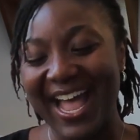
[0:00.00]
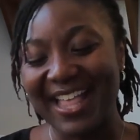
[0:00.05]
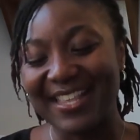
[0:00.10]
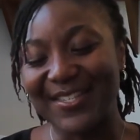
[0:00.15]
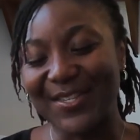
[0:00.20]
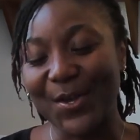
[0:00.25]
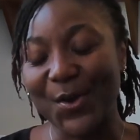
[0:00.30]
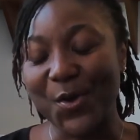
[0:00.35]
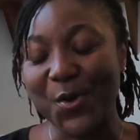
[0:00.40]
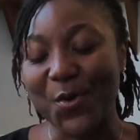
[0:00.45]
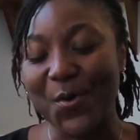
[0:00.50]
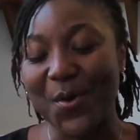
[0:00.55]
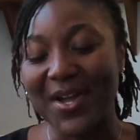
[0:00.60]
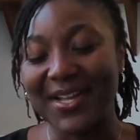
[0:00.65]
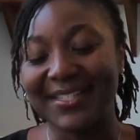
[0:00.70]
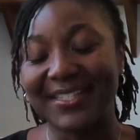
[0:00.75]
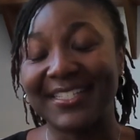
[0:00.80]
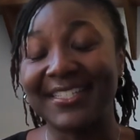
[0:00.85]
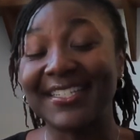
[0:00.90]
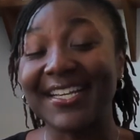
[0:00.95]
So
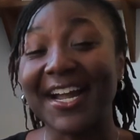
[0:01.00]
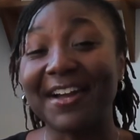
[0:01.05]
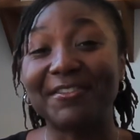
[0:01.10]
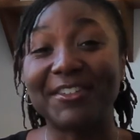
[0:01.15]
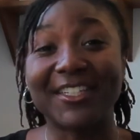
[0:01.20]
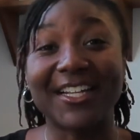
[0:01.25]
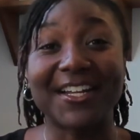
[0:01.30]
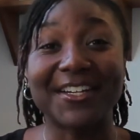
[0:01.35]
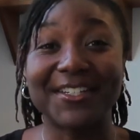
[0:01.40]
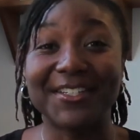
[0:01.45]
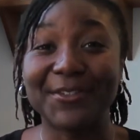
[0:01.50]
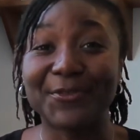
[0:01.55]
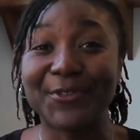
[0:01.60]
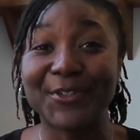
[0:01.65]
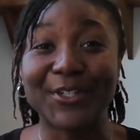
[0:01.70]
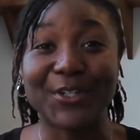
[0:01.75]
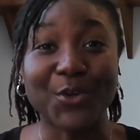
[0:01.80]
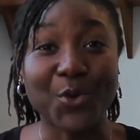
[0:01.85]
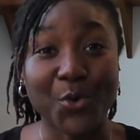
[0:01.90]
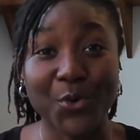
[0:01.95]
since I have a lot of
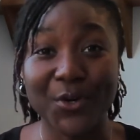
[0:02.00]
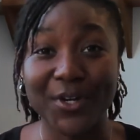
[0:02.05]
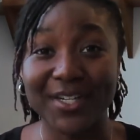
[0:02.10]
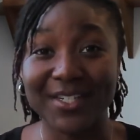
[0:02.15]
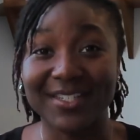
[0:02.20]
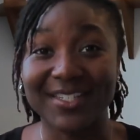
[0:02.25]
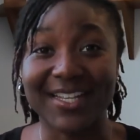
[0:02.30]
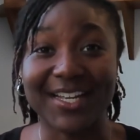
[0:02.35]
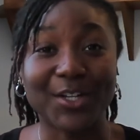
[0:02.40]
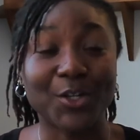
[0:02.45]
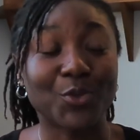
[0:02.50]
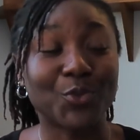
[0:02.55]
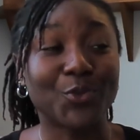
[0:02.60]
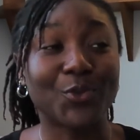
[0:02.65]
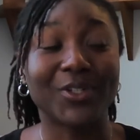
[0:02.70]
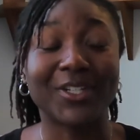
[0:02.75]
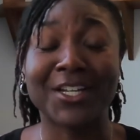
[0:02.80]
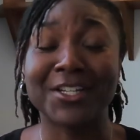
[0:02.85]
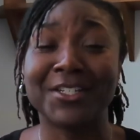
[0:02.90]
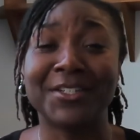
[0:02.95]
different cords that go
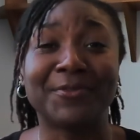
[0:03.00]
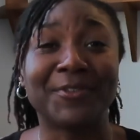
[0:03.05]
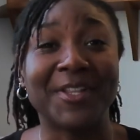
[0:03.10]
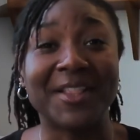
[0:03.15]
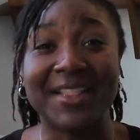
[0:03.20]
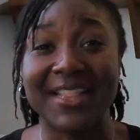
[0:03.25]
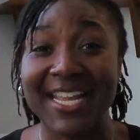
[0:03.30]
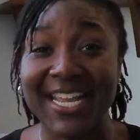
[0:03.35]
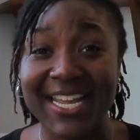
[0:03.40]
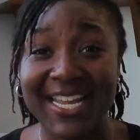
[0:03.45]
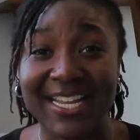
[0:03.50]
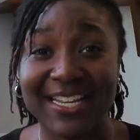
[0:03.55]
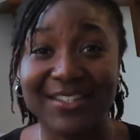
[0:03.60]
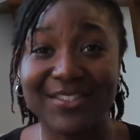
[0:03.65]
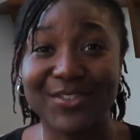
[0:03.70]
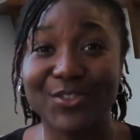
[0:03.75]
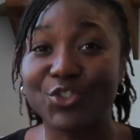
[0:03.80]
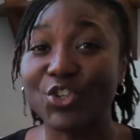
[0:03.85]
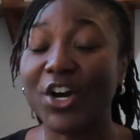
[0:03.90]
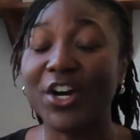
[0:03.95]
to a lot of different
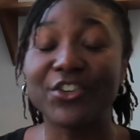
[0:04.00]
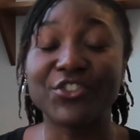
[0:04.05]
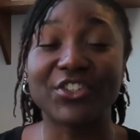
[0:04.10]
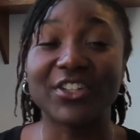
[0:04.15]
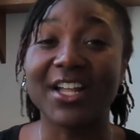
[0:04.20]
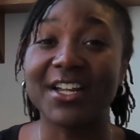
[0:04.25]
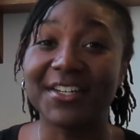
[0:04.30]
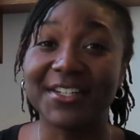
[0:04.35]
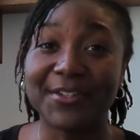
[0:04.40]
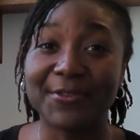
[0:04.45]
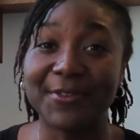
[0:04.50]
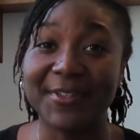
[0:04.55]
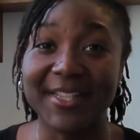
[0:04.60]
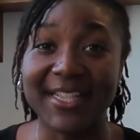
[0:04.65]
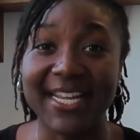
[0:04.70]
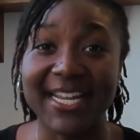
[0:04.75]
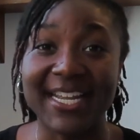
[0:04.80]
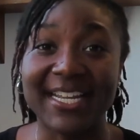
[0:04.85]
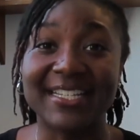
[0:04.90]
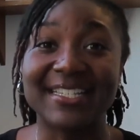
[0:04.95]
things, charge a lot of different
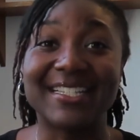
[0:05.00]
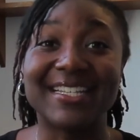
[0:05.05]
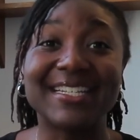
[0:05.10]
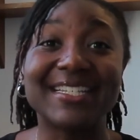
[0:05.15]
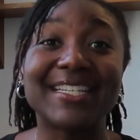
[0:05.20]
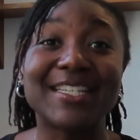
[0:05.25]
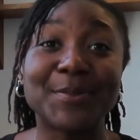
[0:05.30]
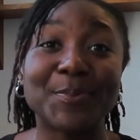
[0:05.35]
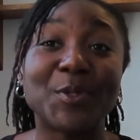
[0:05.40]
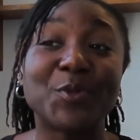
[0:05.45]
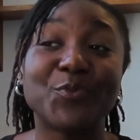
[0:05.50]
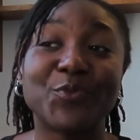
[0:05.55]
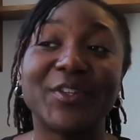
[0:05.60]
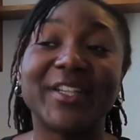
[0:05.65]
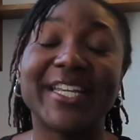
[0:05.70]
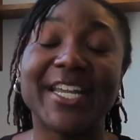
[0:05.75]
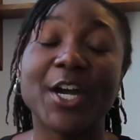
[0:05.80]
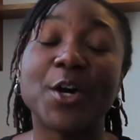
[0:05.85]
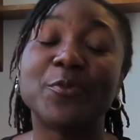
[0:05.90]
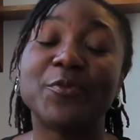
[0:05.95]
things, this has been
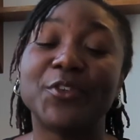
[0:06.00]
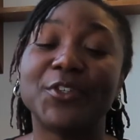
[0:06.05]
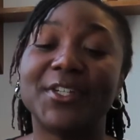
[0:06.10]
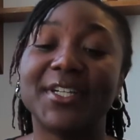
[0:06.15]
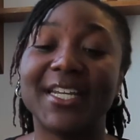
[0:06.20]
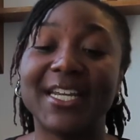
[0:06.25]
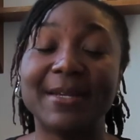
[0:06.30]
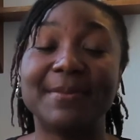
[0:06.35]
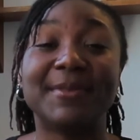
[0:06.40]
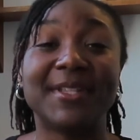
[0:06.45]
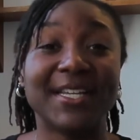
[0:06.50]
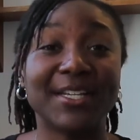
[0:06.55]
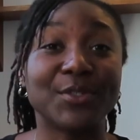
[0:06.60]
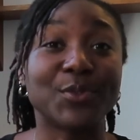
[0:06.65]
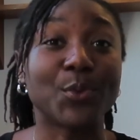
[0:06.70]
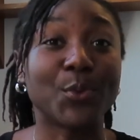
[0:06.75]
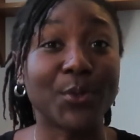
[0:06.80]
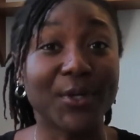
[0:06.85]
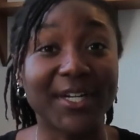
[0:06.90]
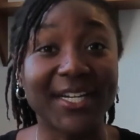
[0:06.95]
really helpful to keep
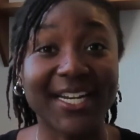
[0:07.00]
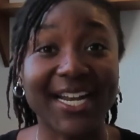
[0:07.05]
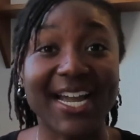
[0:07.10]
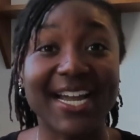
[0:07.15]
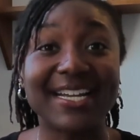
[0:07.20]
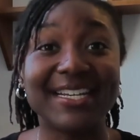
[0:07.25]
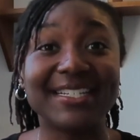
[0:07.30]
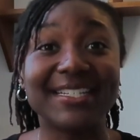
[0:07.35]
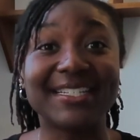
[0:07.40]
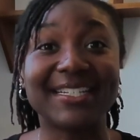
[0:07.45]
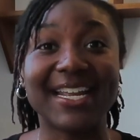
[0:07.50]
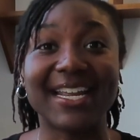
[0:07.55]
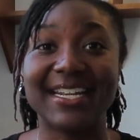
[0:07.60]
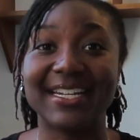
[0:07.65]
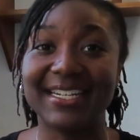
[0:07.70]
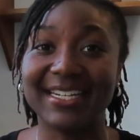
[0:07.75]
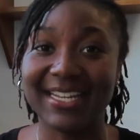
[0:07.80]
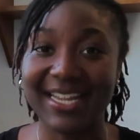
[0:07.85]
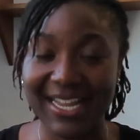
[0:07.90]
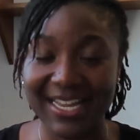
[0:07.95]
things organized
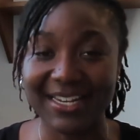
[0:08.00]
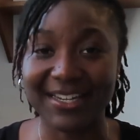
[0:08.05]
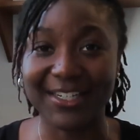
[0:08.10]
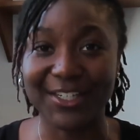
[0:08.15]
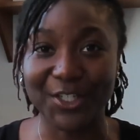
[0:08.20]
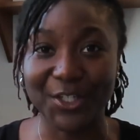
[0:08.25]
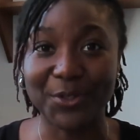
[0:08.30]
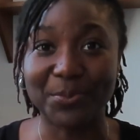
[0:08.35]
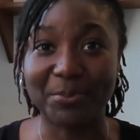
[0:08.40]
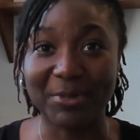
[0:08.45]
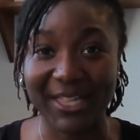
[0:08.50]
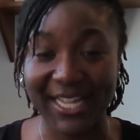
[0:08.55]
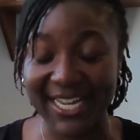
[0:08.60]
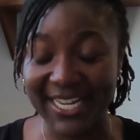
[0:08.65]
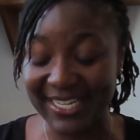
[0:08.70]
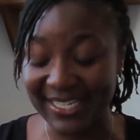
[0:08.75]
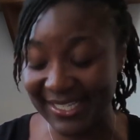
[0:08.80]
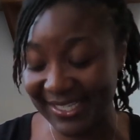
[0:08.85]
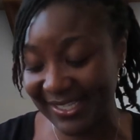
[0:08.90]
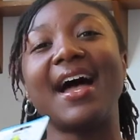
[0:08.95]
and in a good
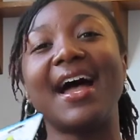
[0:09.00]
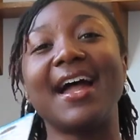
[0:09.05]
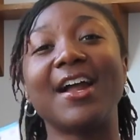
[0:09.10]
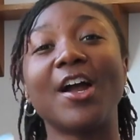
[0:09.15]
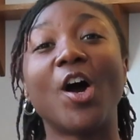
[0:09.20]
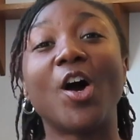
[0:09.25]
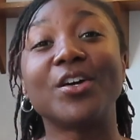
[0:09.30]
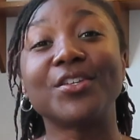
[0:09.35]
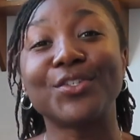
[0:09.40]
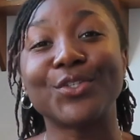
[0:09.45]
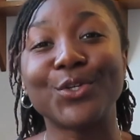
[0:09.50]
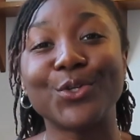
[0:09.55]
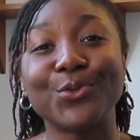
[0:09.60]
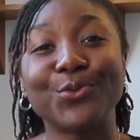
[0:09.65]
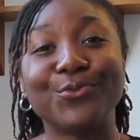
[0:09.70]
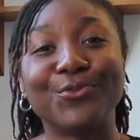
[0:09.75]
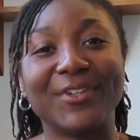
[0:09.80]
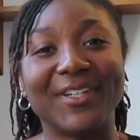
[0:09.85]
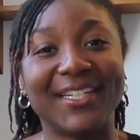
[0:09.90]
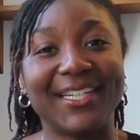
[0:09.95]
place. I
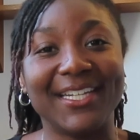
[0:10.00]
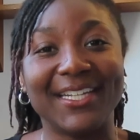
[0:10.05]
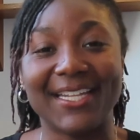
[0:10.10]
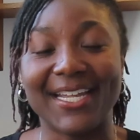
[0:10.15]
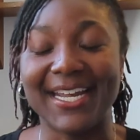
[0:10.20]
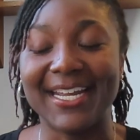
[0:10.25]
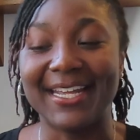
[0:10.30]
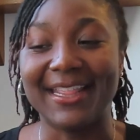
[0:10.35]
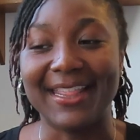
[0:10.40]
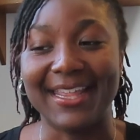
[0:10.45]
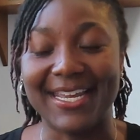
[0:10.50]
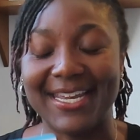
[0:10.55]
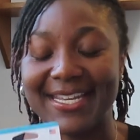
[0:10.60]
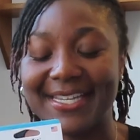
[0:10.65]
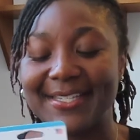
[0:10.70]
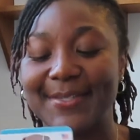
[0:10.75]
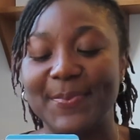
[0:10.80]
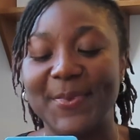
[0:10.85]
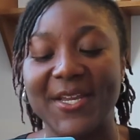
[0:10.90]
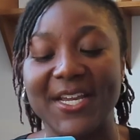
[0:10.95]
also really like
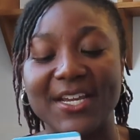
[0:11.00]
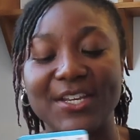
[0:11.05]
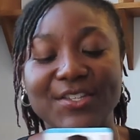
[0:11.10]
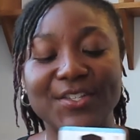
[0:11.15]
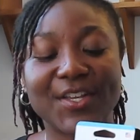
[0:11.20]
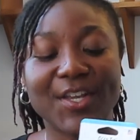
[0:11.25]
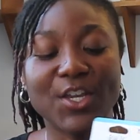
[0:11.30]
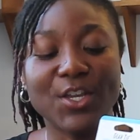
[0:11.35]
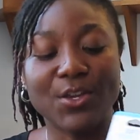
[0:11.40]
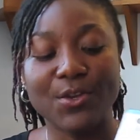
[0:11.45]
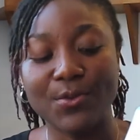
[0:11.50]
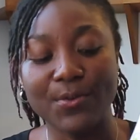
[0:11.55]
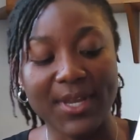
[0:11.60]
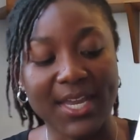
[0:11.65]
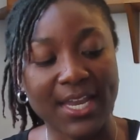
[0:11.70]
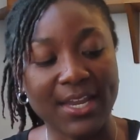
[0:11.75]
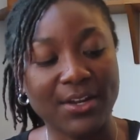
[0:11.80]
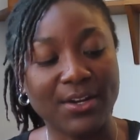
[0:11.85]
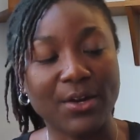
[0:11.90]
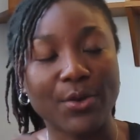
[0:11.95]
these because you
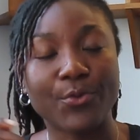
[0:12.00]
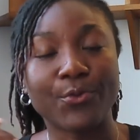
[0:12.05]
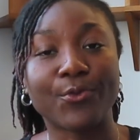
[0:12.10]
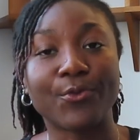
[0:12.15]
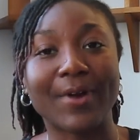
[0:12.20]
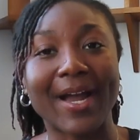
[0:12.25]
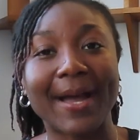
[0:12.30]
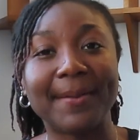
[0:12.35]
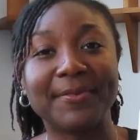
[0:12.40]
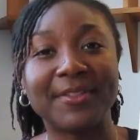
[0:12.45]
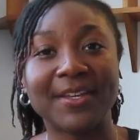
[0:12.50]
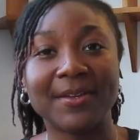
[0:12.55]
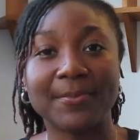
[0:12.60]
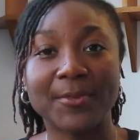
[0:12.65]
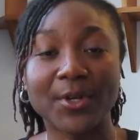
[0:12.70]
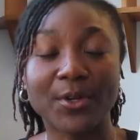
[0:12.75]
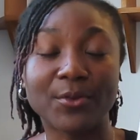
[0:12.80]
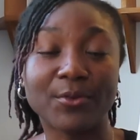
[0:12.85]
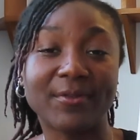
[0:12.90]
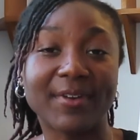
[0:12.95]
can wrap
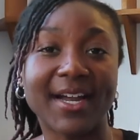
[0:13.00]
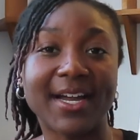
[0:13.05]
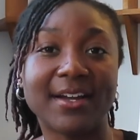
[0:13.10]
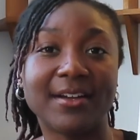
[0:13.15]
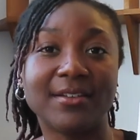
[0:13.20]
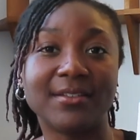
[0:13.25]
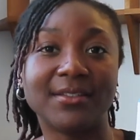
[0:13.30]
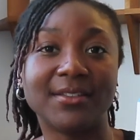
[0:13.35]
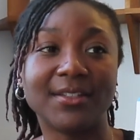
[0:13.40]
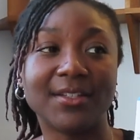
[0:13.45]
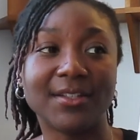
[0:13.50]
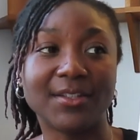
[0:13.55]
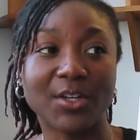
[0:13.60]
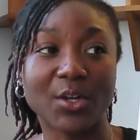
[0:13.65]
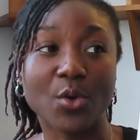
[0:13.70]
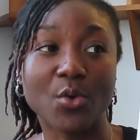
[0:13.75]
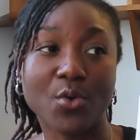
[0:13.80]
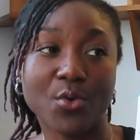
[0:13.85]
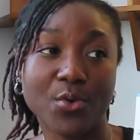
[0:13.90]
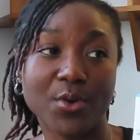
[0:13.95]
them around
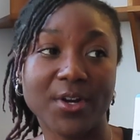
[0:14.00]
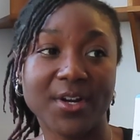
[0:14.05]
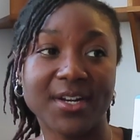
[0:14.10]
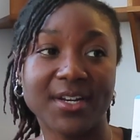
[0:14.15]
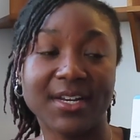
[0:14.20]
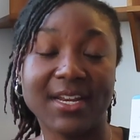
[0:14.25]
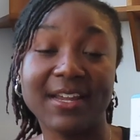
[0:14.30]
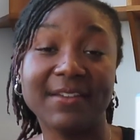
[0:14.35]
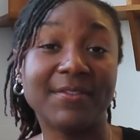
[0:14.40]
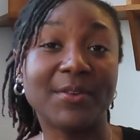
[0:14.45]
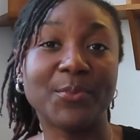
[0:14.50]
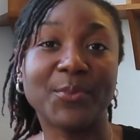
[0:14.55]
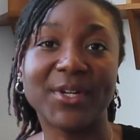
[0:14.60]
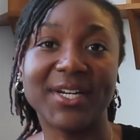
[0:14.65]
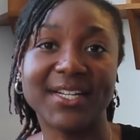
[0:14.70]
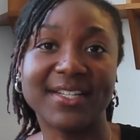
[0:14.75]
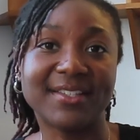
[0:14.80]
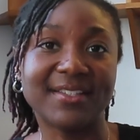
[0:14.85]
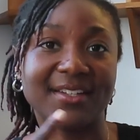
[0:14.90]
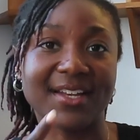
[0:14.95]
the cord even when
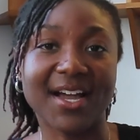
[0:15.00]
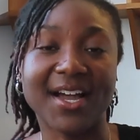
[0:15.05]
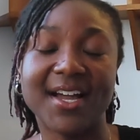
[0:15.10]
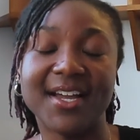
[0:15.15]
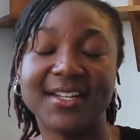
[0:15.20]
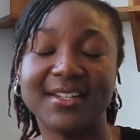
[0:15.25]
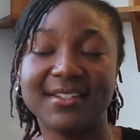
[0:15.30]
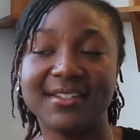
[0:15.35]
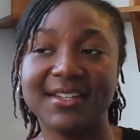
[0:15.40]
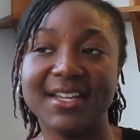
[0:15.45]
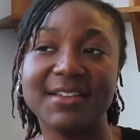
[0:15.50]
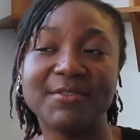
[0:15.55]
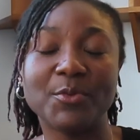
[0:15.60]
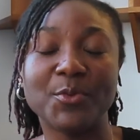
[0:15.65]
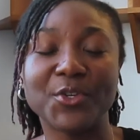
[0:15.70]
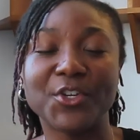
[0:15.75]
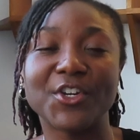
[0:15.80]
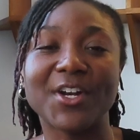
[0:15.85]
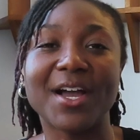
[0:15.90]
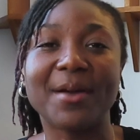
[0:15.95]

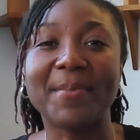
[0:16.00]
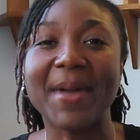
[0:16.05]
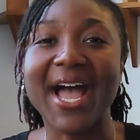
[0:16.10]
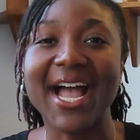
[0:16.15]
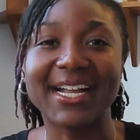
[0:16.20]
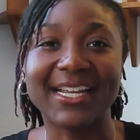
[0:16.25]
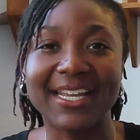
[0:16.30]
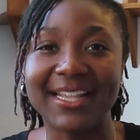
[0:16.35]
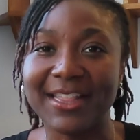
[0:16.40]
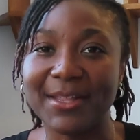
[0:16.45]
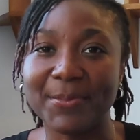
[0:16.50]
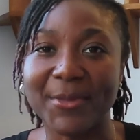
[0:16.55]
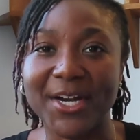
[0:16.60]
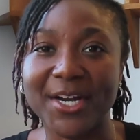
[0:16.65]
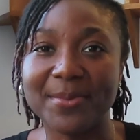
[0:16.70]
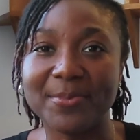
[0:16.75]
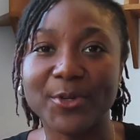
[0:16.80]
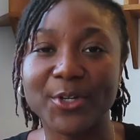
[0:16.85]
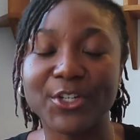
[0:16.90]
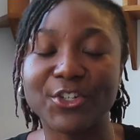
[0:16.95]
you're not packing them
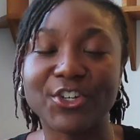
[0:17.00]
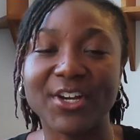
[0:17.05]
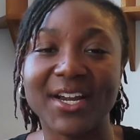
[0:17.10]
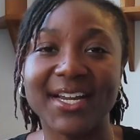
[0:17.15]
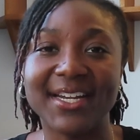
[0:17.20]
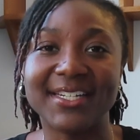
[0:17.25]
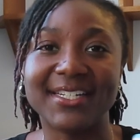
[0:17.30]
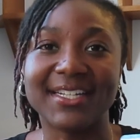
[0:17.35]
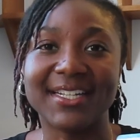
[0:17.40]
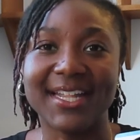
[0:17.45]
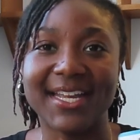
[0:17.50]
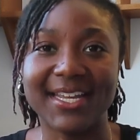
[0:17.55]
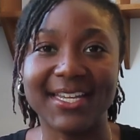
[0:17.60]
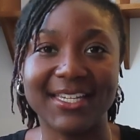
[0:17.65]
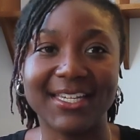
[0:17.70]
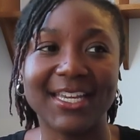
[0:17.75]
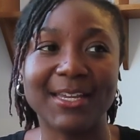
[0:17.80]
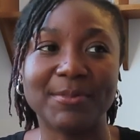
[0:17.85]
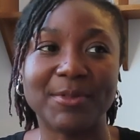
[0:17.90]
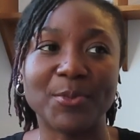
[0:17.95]
up or trying to
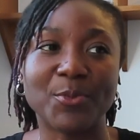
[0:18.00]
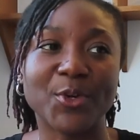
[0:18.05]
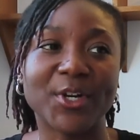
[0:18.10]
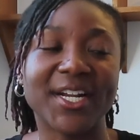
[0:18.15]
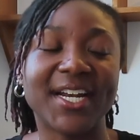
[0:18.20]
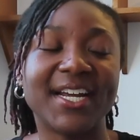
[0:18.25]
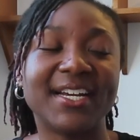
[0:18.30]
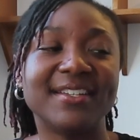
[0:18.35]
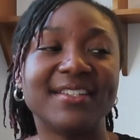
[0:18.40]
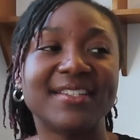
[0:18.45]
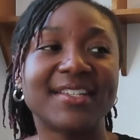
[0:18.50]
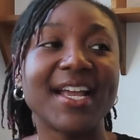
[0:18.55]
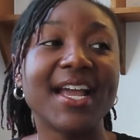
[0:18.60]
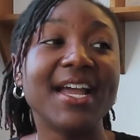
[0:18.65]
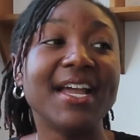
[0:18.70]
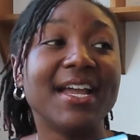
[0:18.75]
like keep them organized.